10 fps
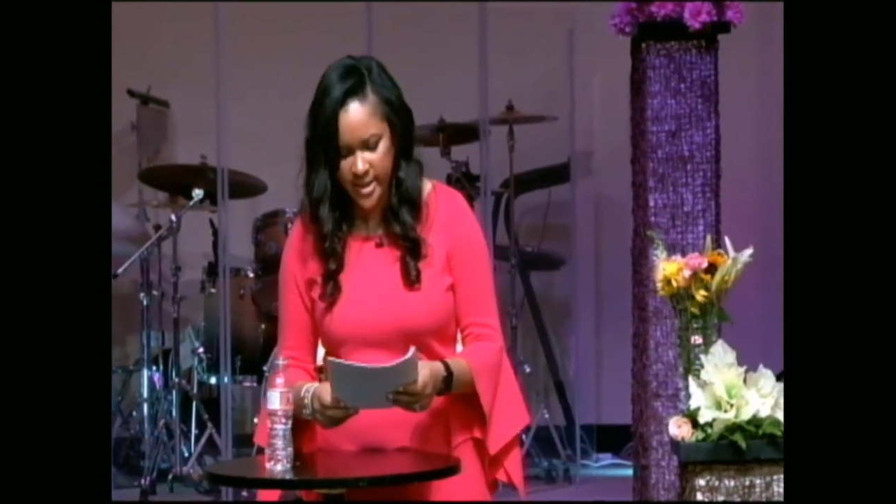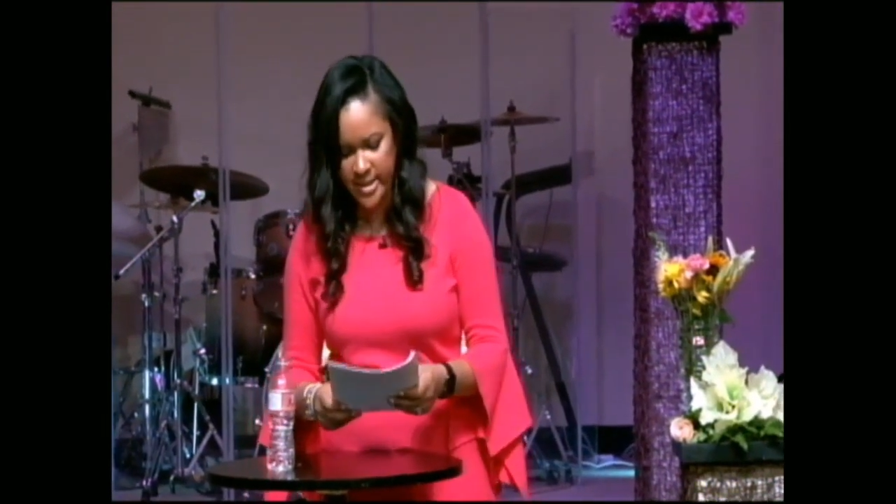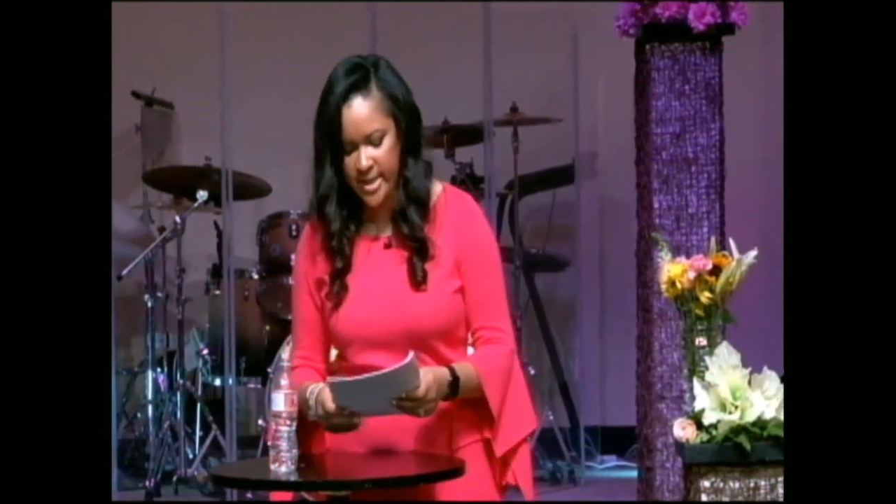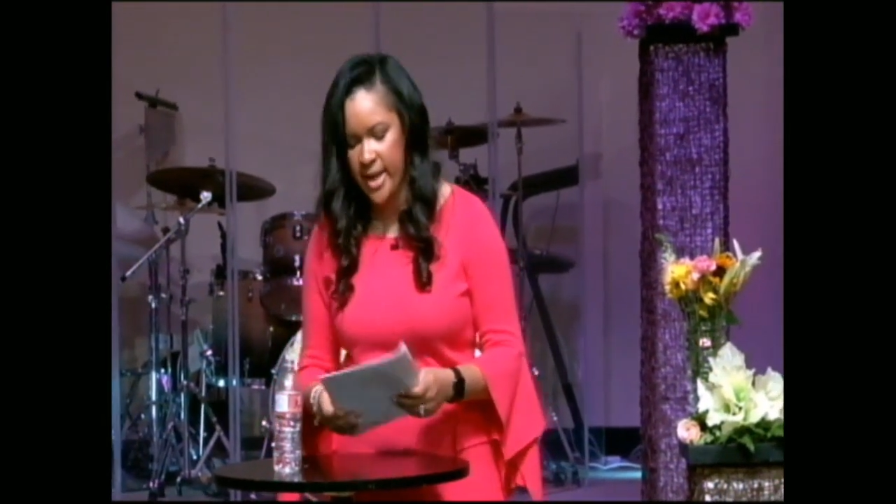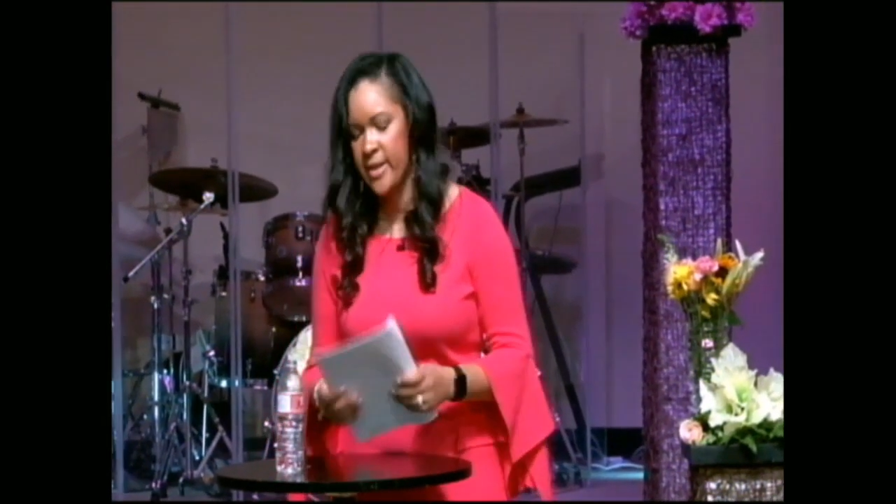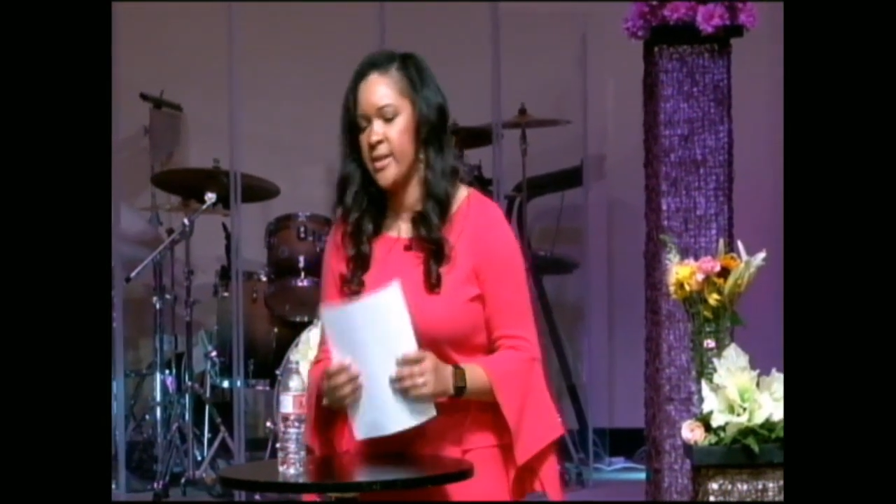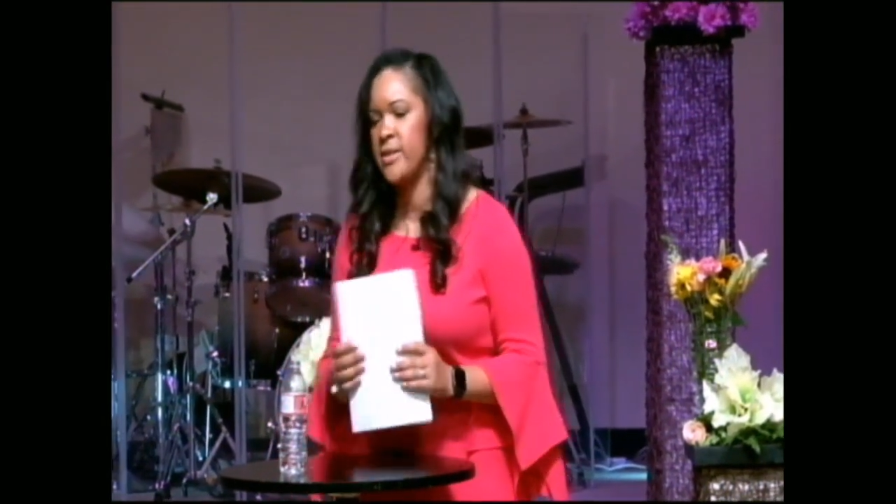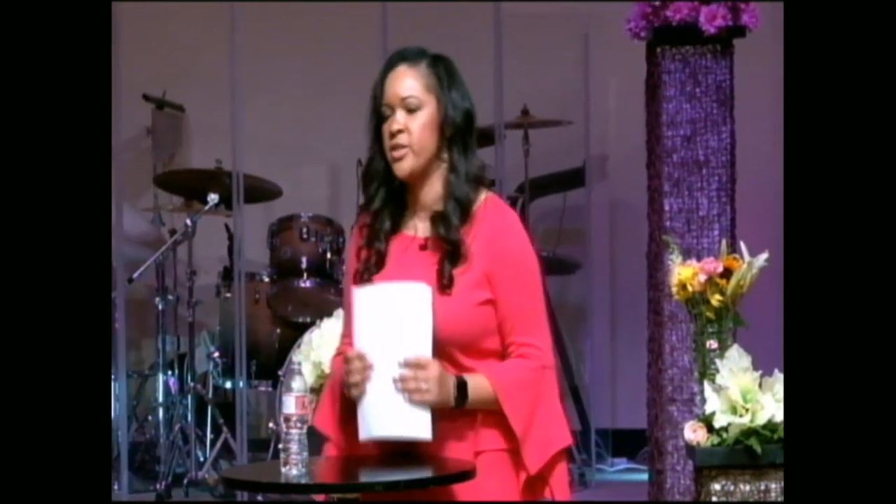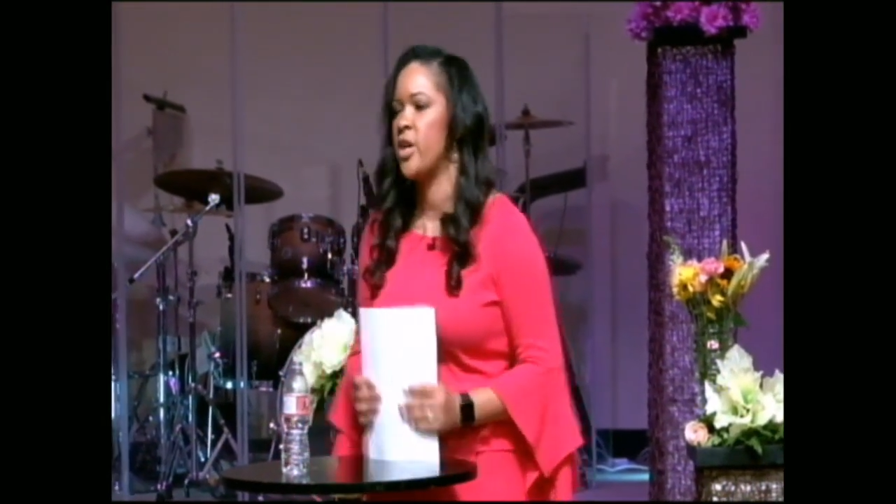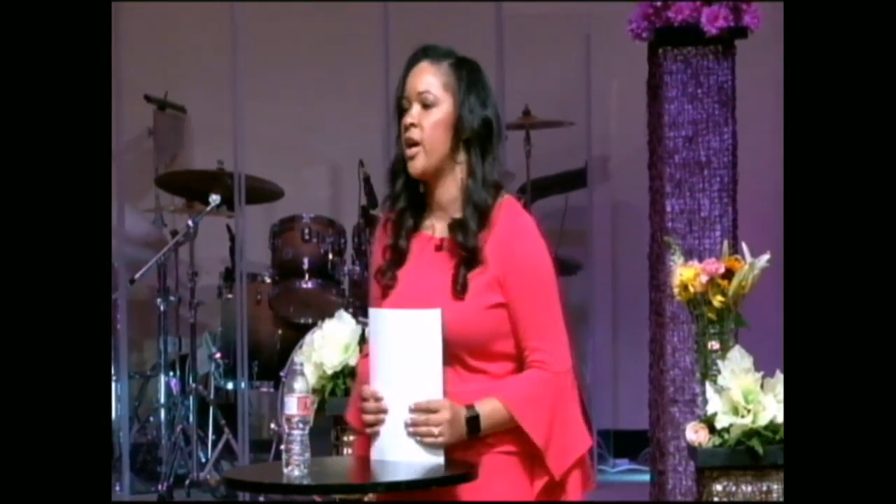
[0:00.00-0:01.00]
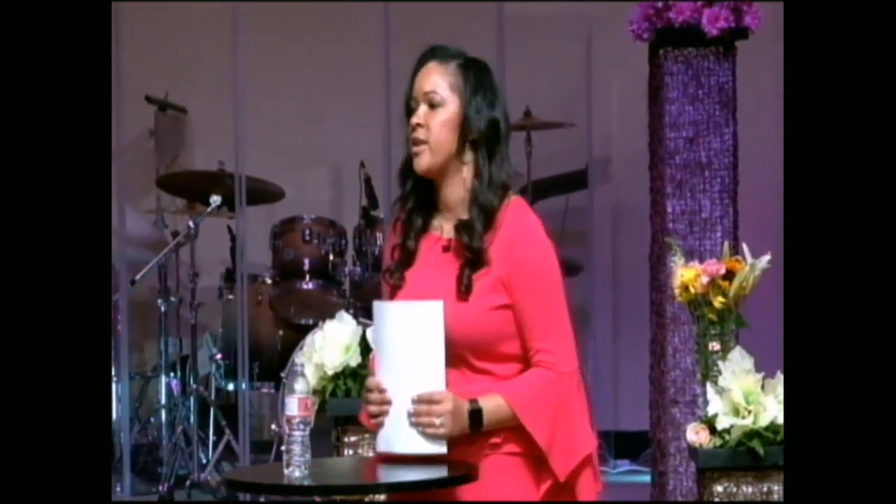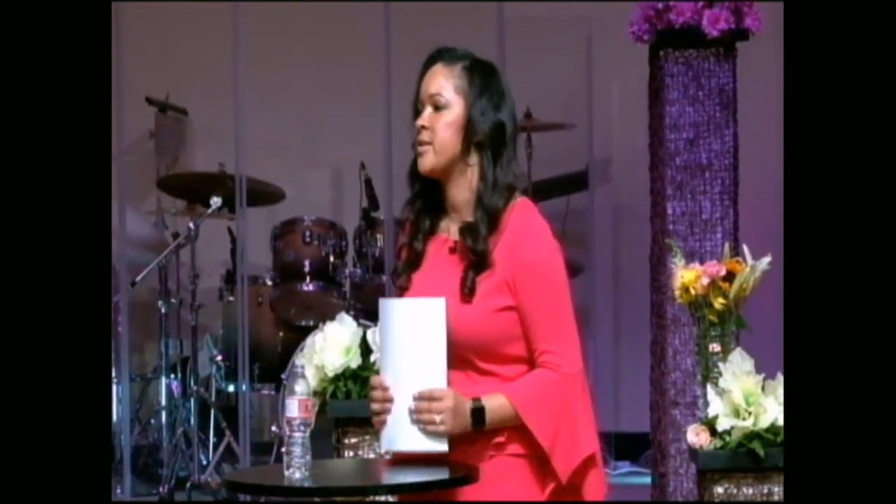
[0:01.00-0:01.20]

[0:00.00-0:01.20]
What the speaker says: his death in John